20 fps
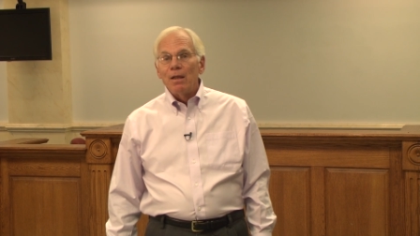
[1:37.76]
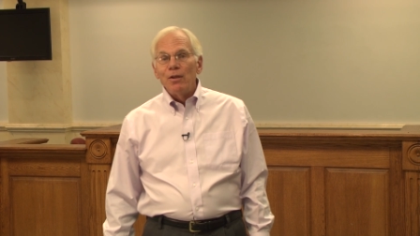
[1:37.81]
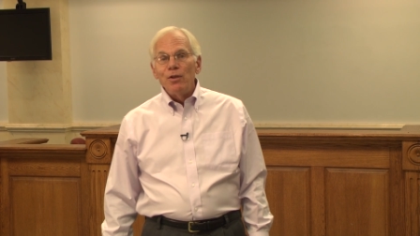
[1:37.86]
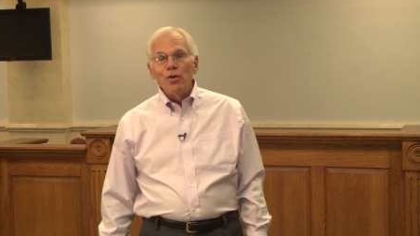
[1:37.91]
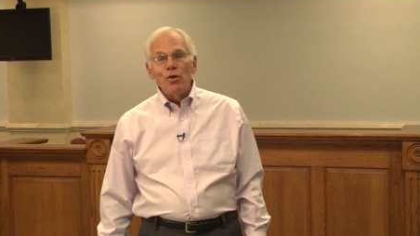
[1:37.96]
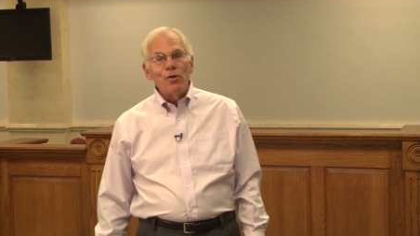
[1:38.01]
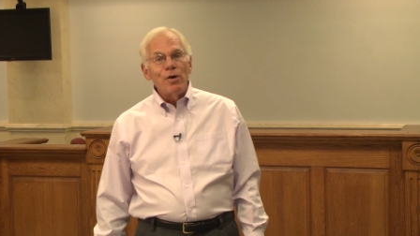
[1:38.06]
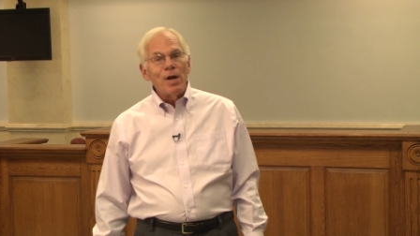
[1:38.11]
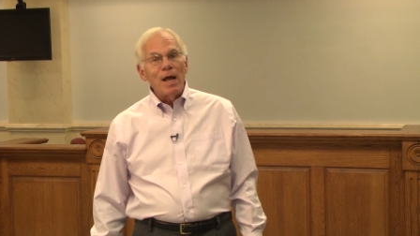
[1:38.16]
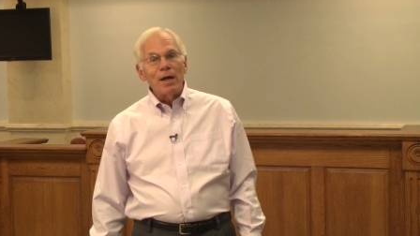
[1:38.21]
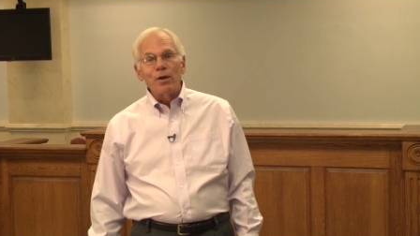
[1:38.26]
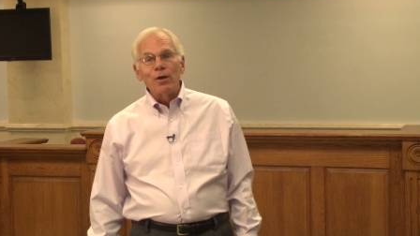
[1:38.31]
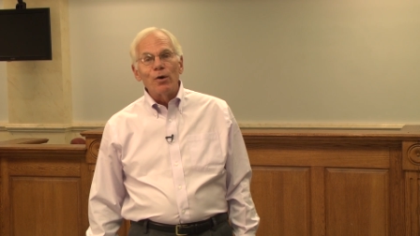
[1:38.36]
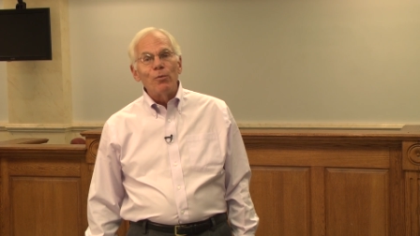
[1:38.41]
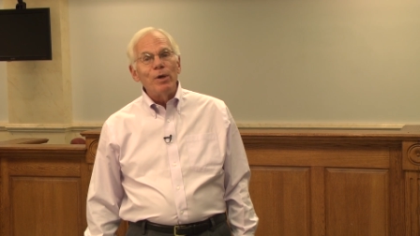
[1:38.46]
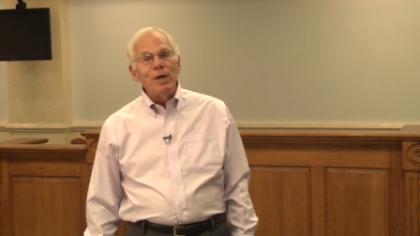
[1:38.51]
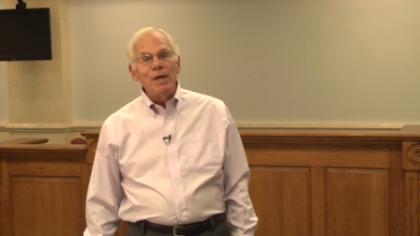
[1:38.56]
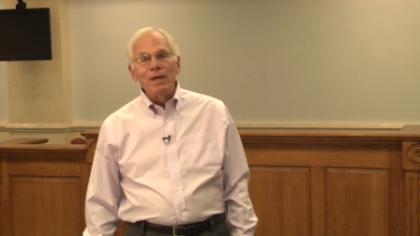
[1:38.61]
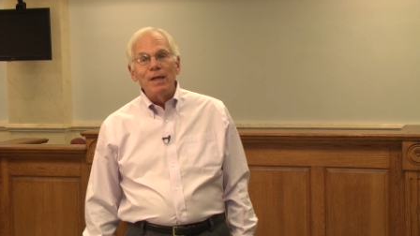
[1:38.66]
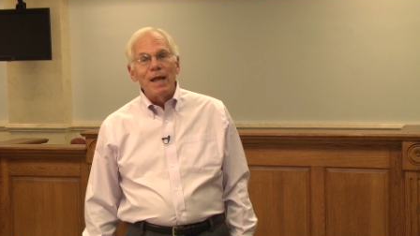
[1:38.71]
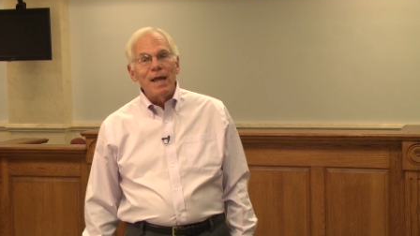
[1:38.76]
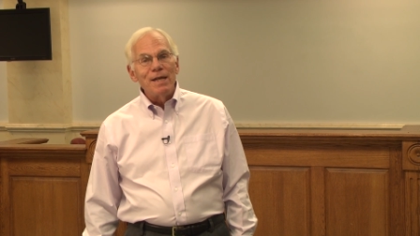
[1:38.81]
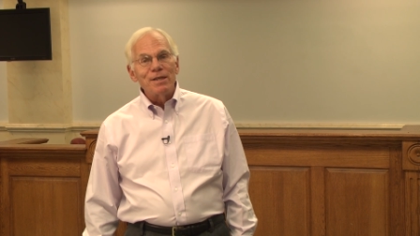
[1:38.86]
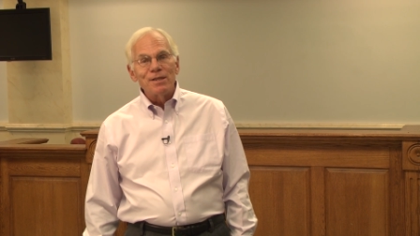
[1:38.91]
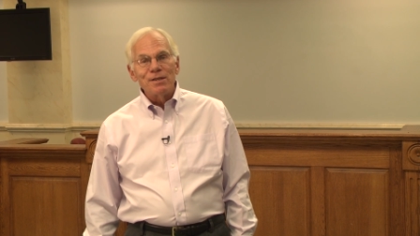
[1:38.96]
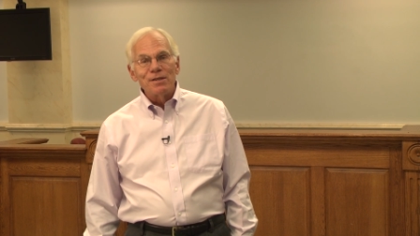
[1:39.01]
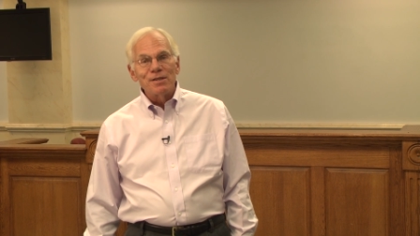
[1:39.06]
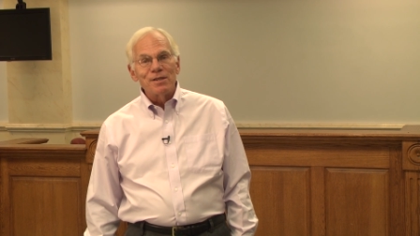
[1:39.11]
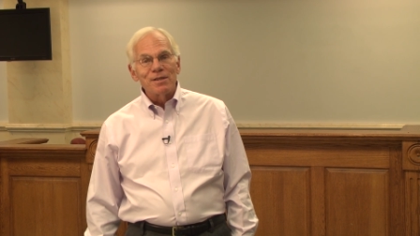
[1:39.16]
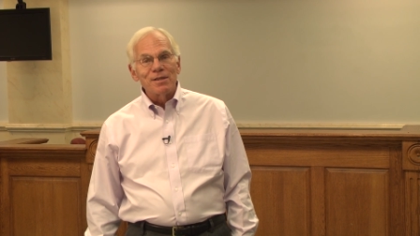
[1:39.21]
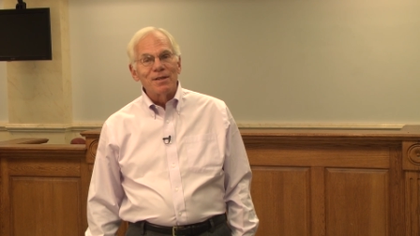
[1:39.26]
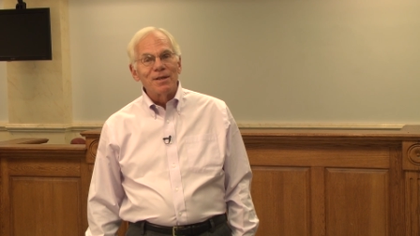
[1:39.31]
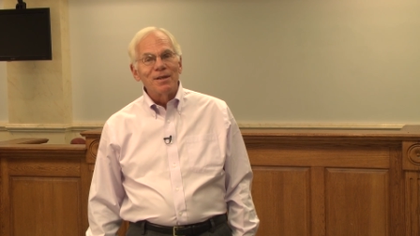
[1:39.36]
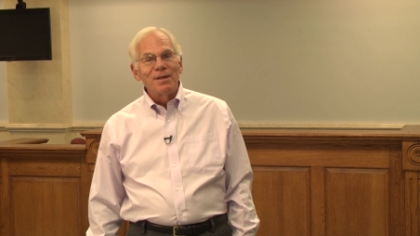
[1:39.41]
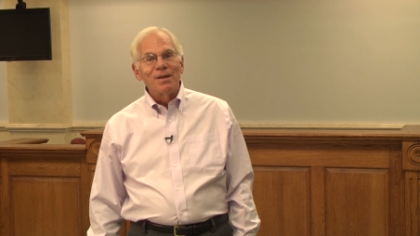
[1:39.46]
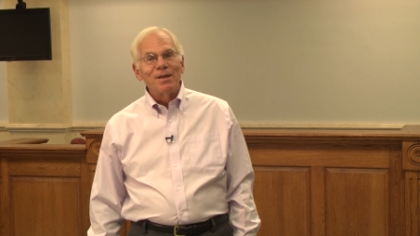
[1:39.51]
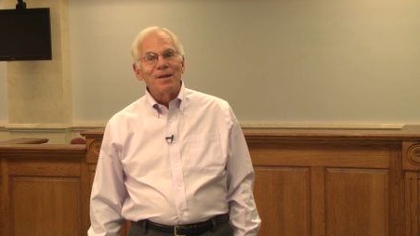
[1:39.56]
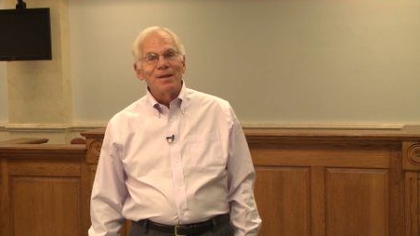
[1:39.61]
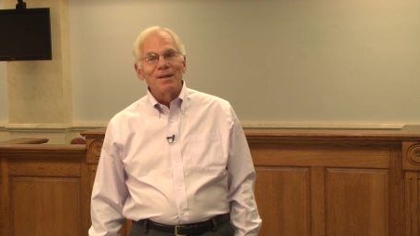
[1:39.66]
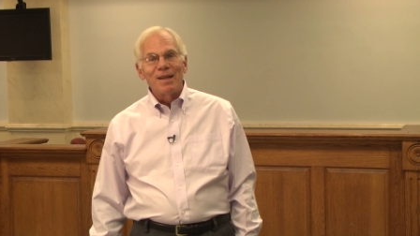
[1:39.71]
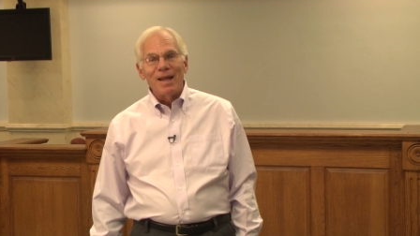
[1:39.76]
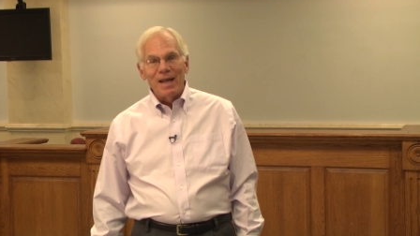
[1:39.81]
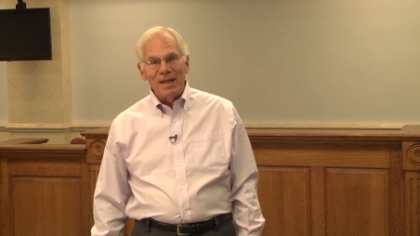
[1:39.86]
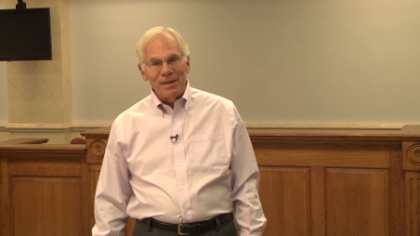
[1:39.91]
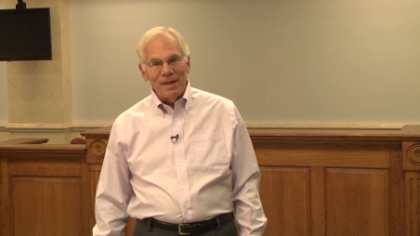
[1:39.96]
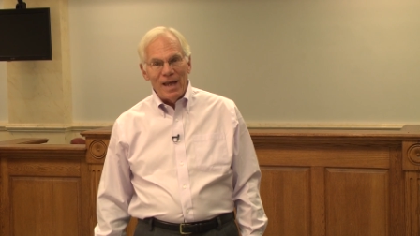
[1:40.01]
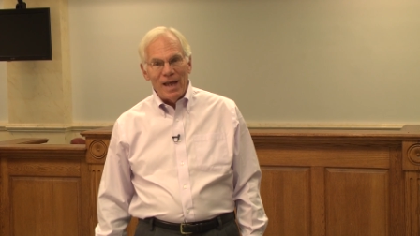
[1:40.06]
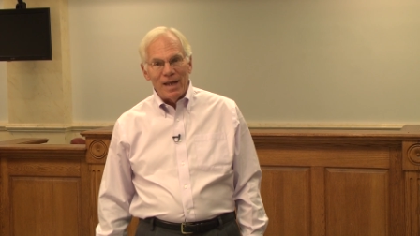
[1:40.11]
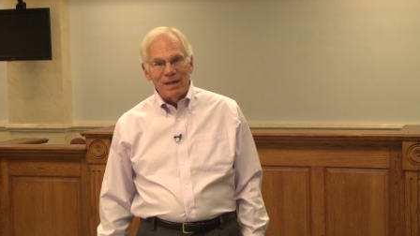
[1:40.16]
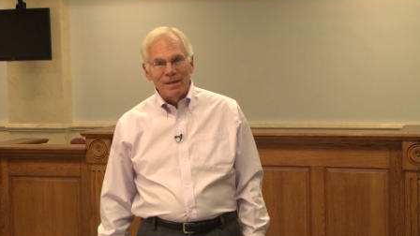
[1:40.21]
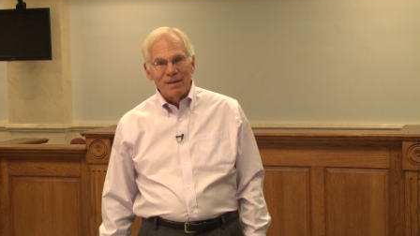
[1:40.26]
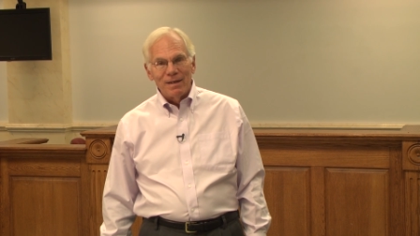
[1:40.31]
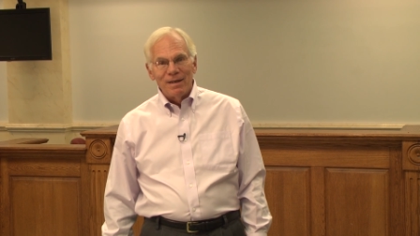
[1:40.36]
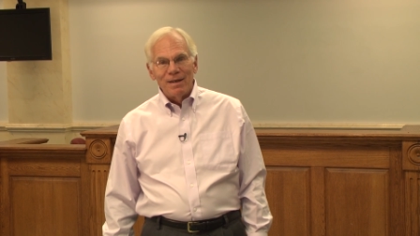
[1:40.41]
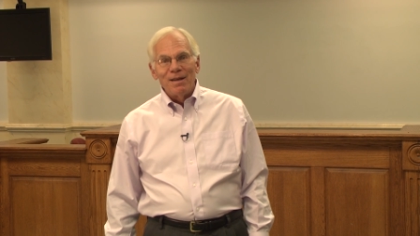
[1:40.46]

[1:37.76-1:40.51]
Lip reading: You're not going to read cases like that.